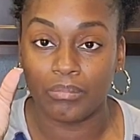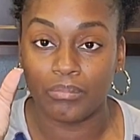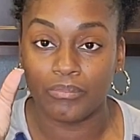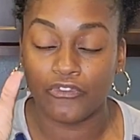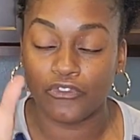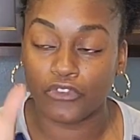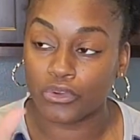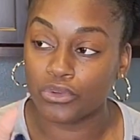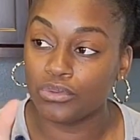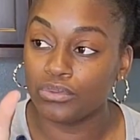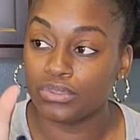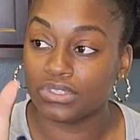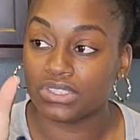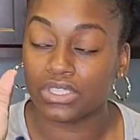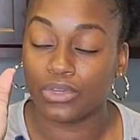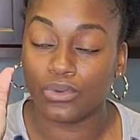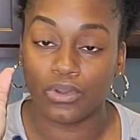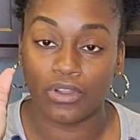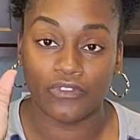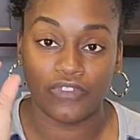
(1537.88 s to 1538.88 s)
fruits
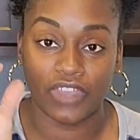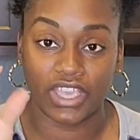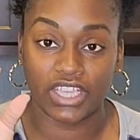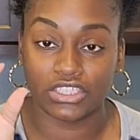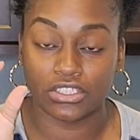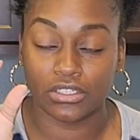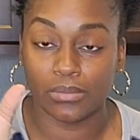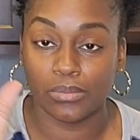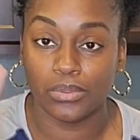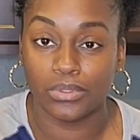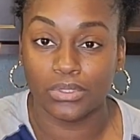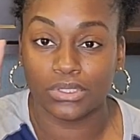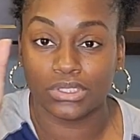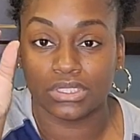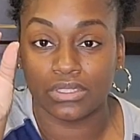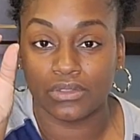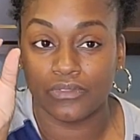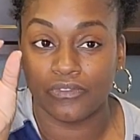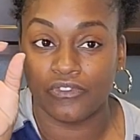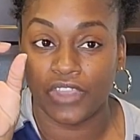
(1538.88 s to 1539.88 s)
or vegetables
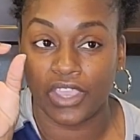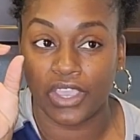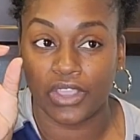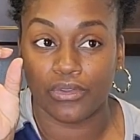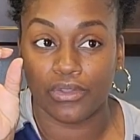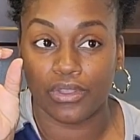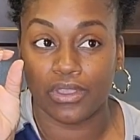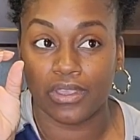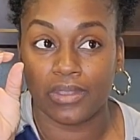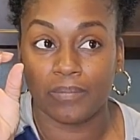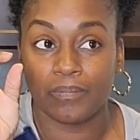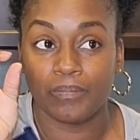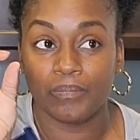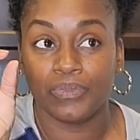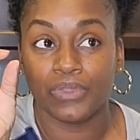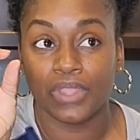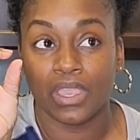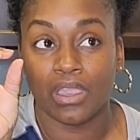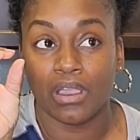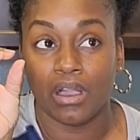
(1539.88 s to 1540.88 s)
very,
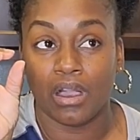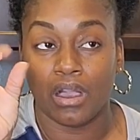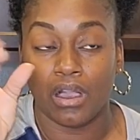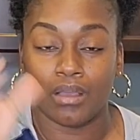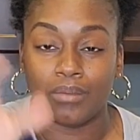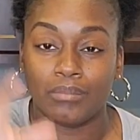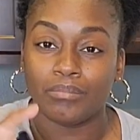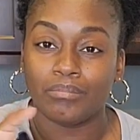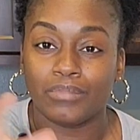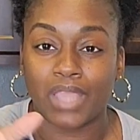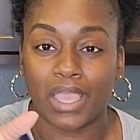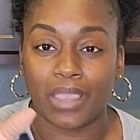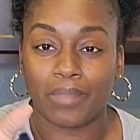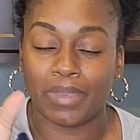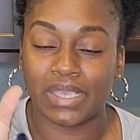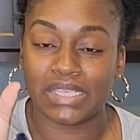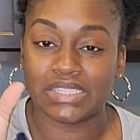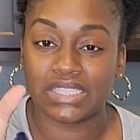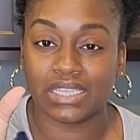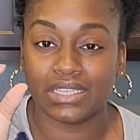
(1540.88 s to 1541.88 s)
like
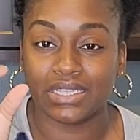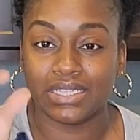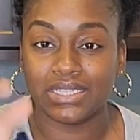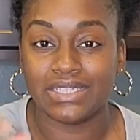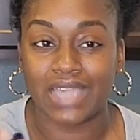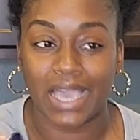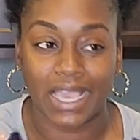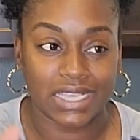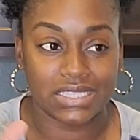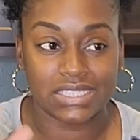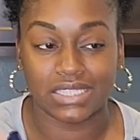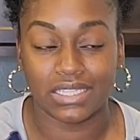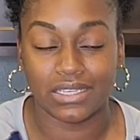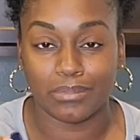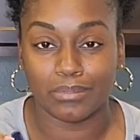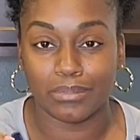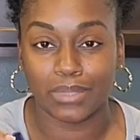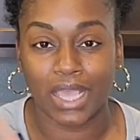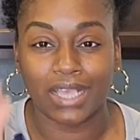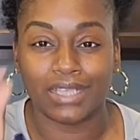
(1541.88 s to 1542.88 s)
basically dice
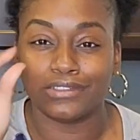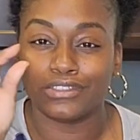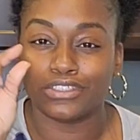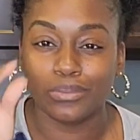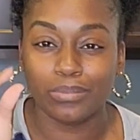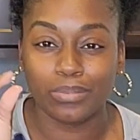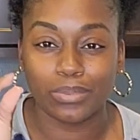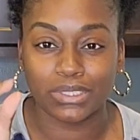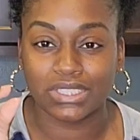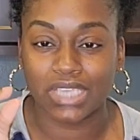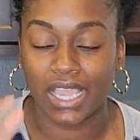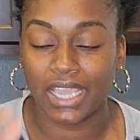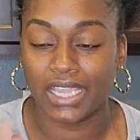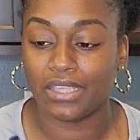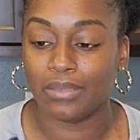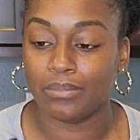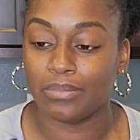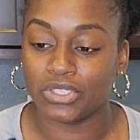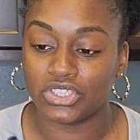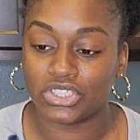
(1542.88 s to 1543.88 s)
them, not super tiny,
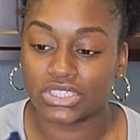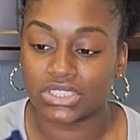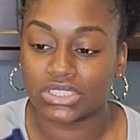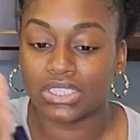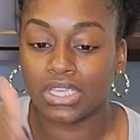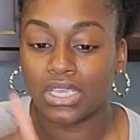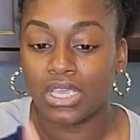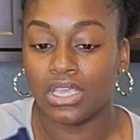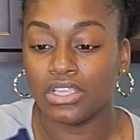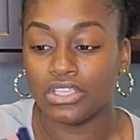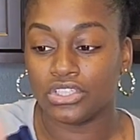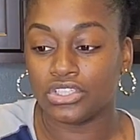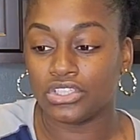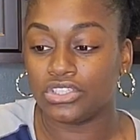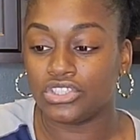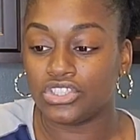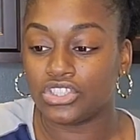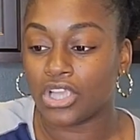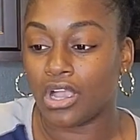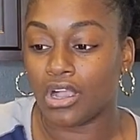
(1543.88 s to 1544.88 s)
but just
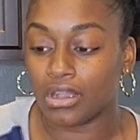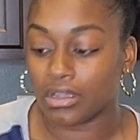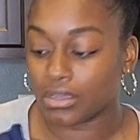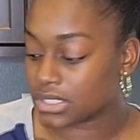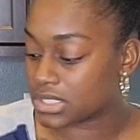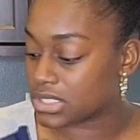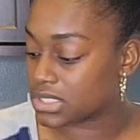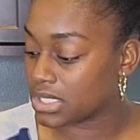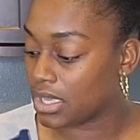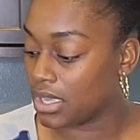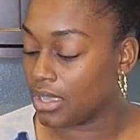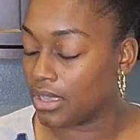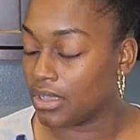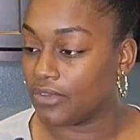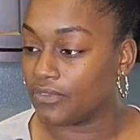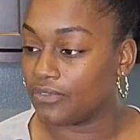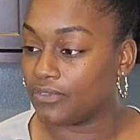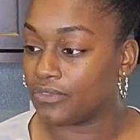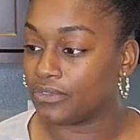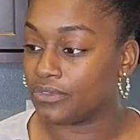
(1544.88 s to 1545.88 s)
chunks
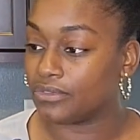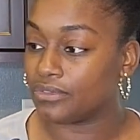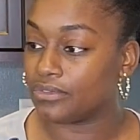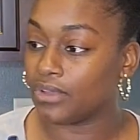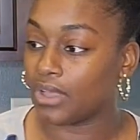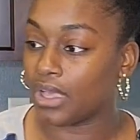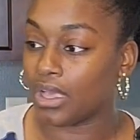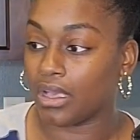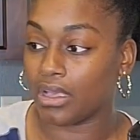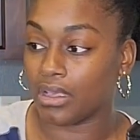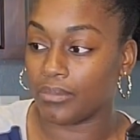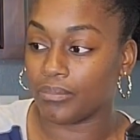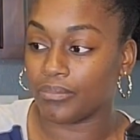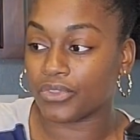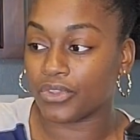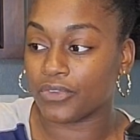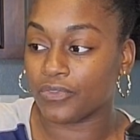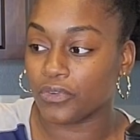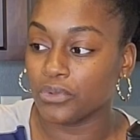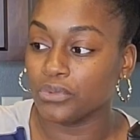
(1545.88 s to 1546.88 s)
of
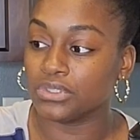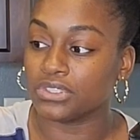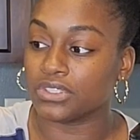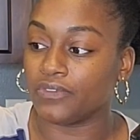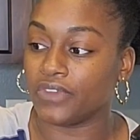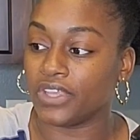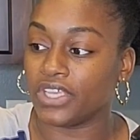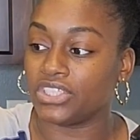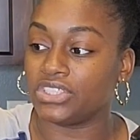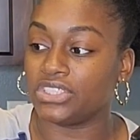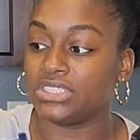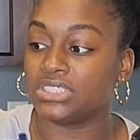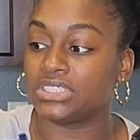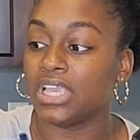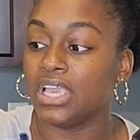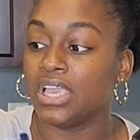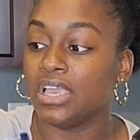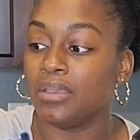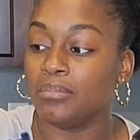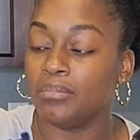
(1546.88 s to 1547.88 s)
the fruits or veggies,
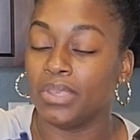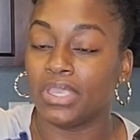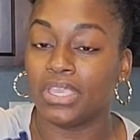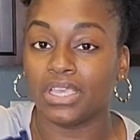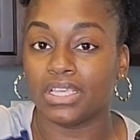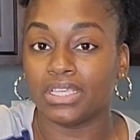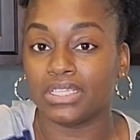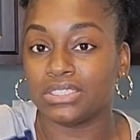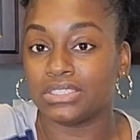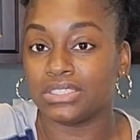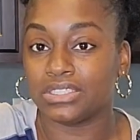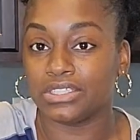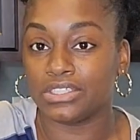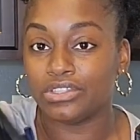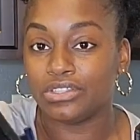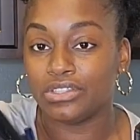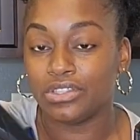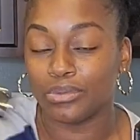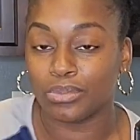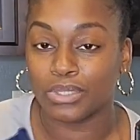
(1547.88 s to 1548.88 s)
because
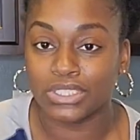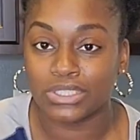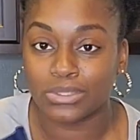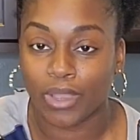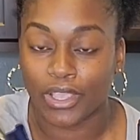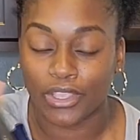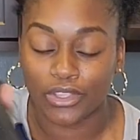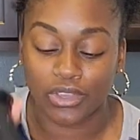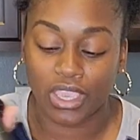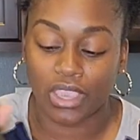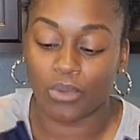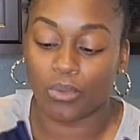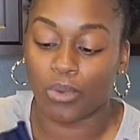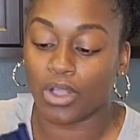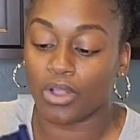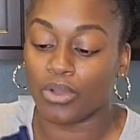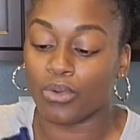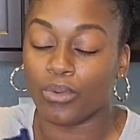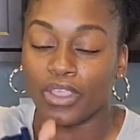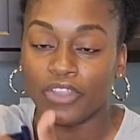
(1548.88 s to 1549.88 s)
the reason why you can't
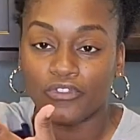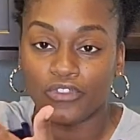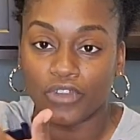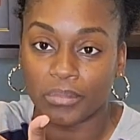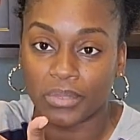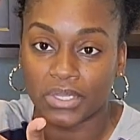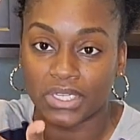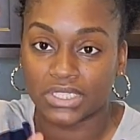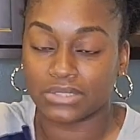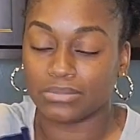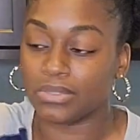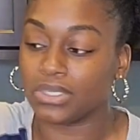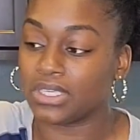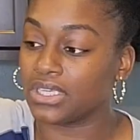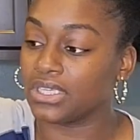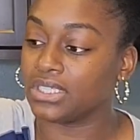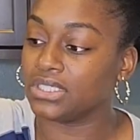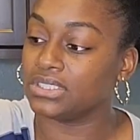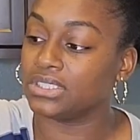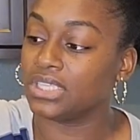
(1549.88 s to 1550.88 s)
walk away from it is
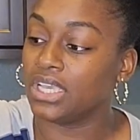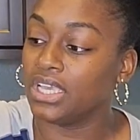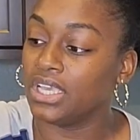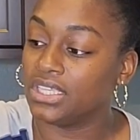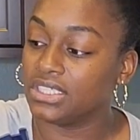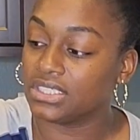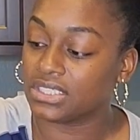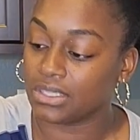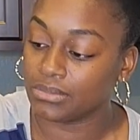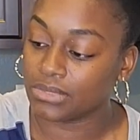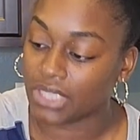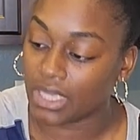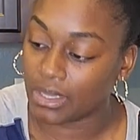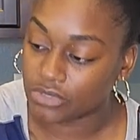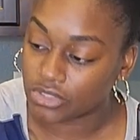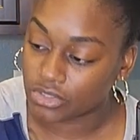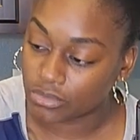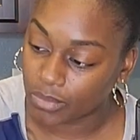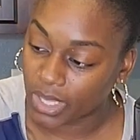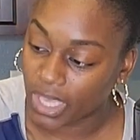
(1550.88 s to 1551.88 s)
because sometimes
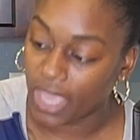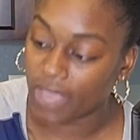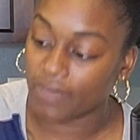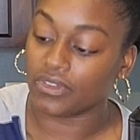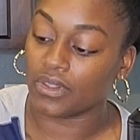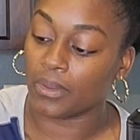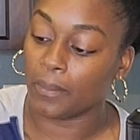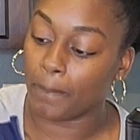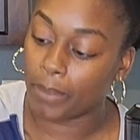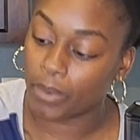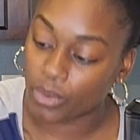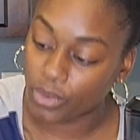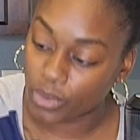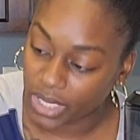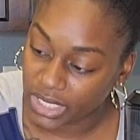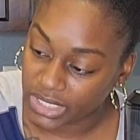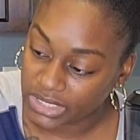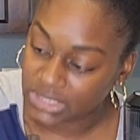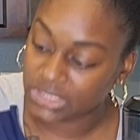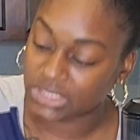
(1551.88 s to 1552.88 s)
you may have to
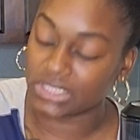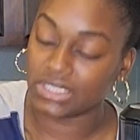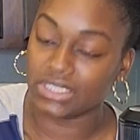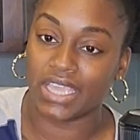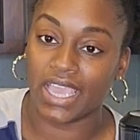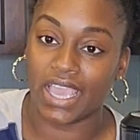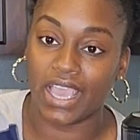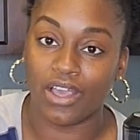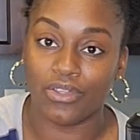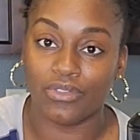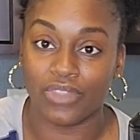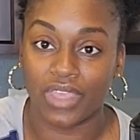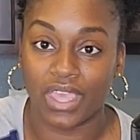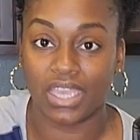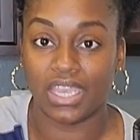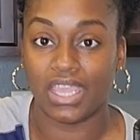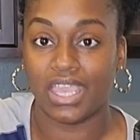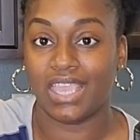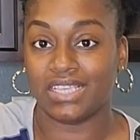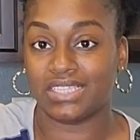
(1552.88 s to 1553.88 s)
press down
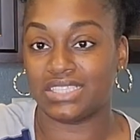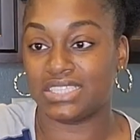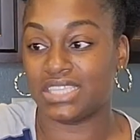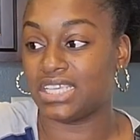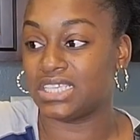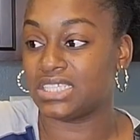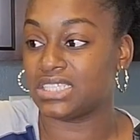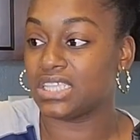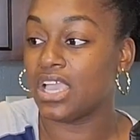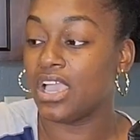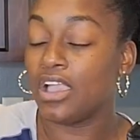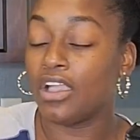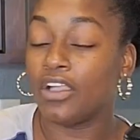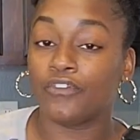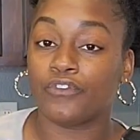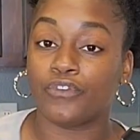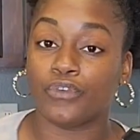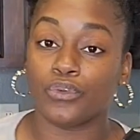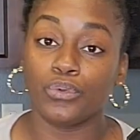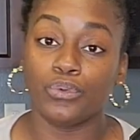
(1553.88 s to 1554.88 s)
that excess
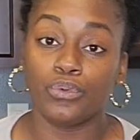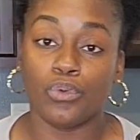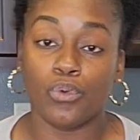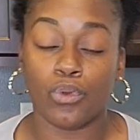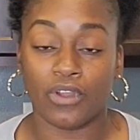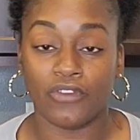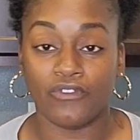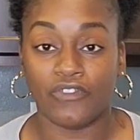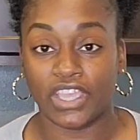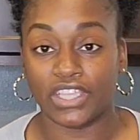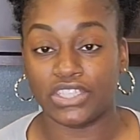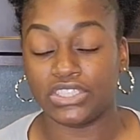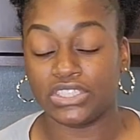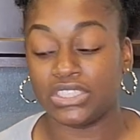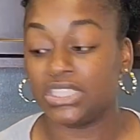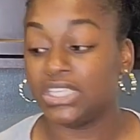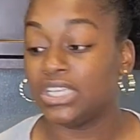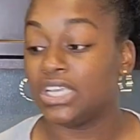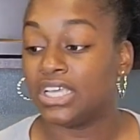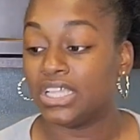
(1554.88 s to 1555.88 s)
fruit or veggie
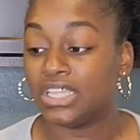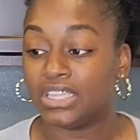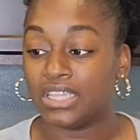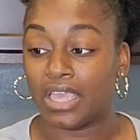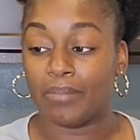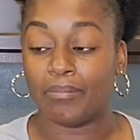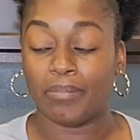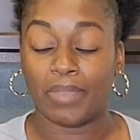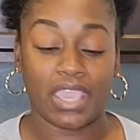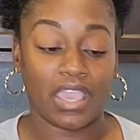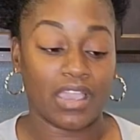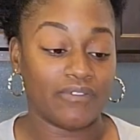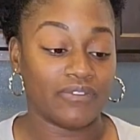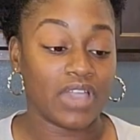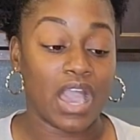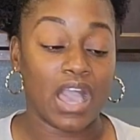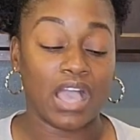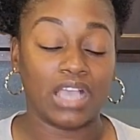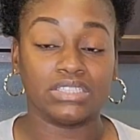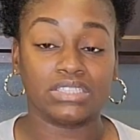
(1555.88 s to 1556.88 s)
that may have
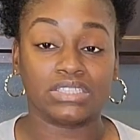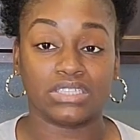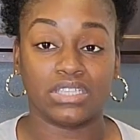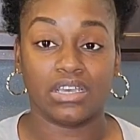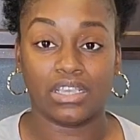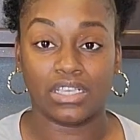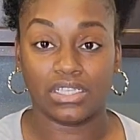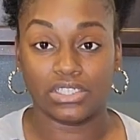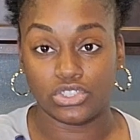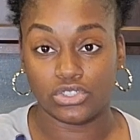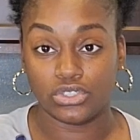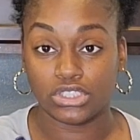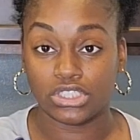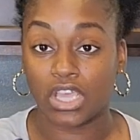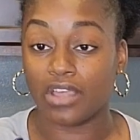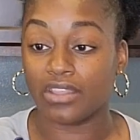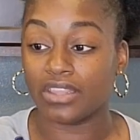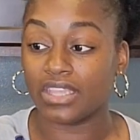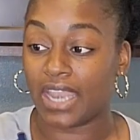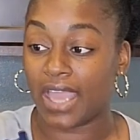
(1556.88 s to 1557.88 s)
gotten stuck, as you
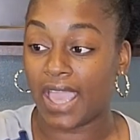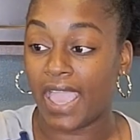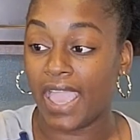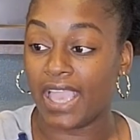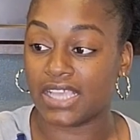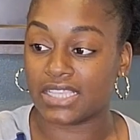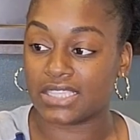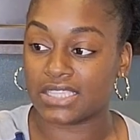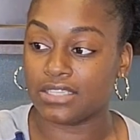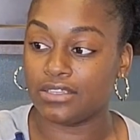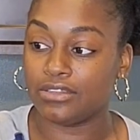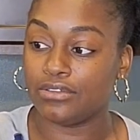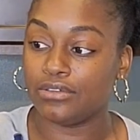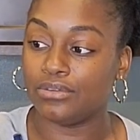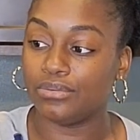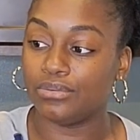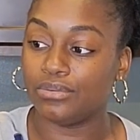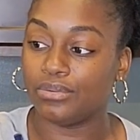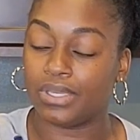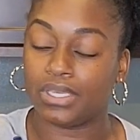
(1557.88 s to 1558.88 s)
saw that I had to
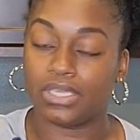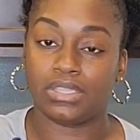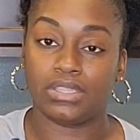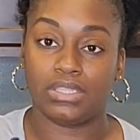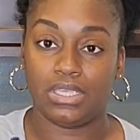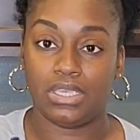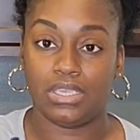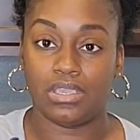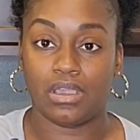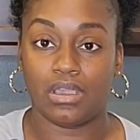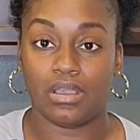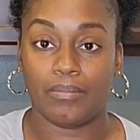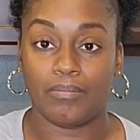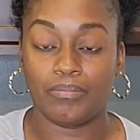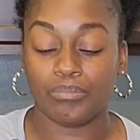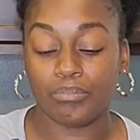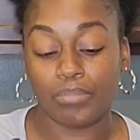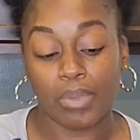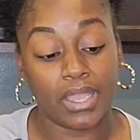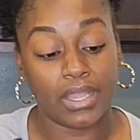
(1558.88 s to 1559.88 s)
do with the
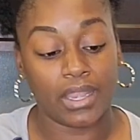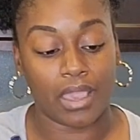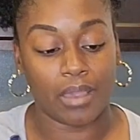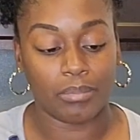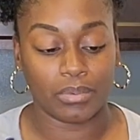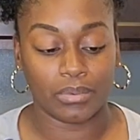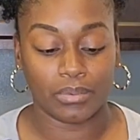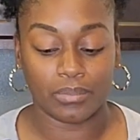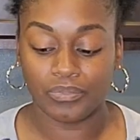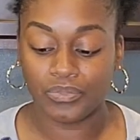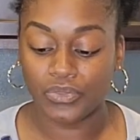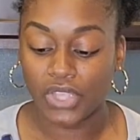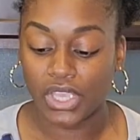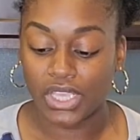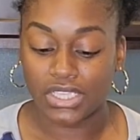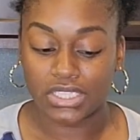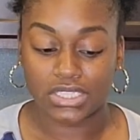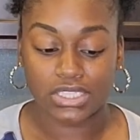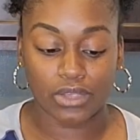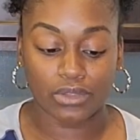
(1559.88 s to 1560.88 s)
pineapple.
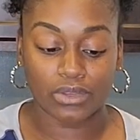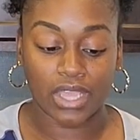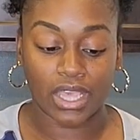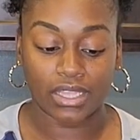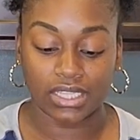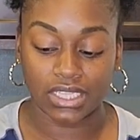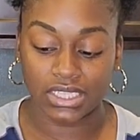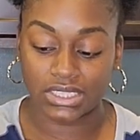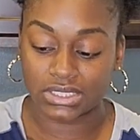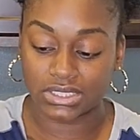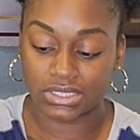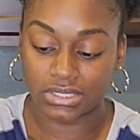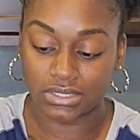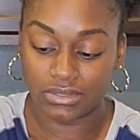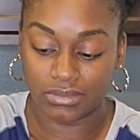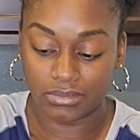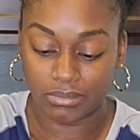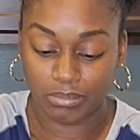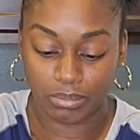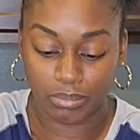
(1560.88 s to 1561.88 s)
So now let's
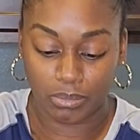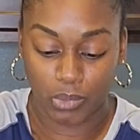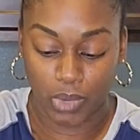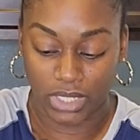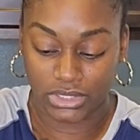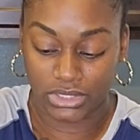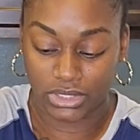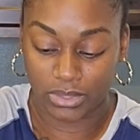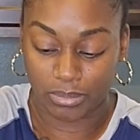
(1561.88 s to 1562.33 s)
watch it